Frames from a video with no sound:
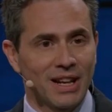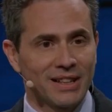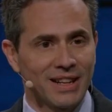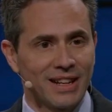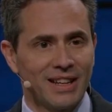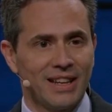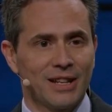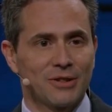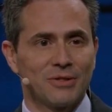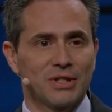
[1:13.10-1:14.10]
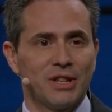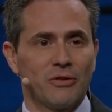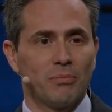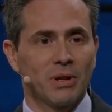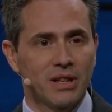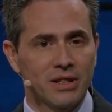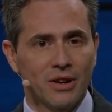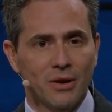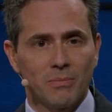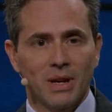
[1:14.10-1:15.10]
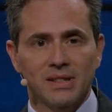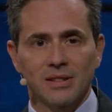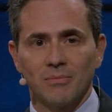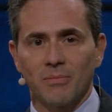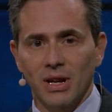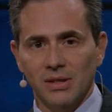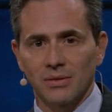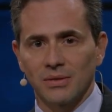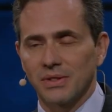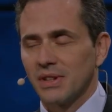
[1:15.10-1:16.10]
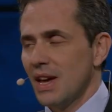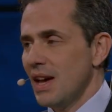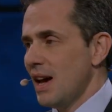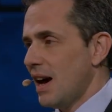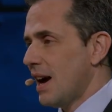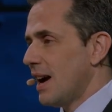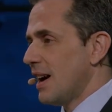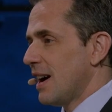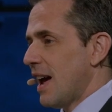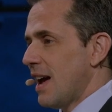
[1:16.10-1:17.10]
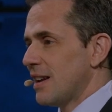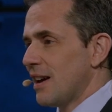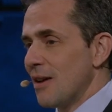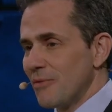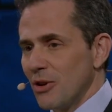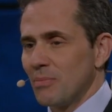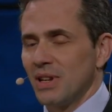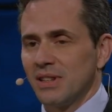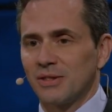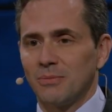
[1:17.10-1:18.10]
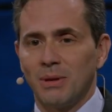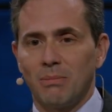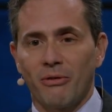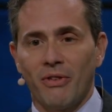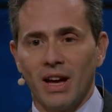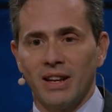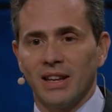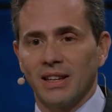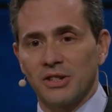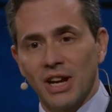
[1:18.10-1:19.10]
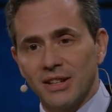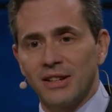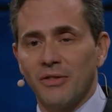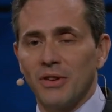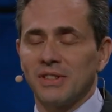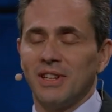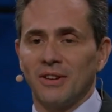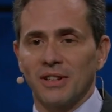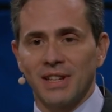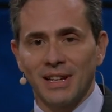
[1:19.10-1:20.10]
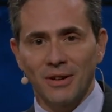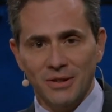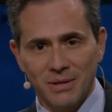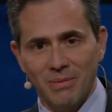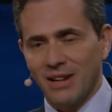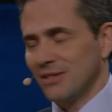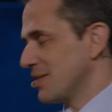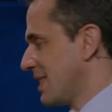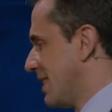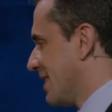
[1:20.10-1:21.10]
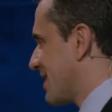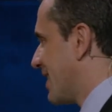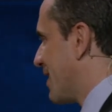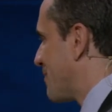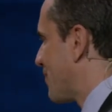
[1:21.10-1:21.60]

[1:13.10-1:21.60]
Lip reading: Anderlini, Editor-in-Chief of Politico, based in Brussels. And I'm very pleased to be providing gender diversity on a technology panel today.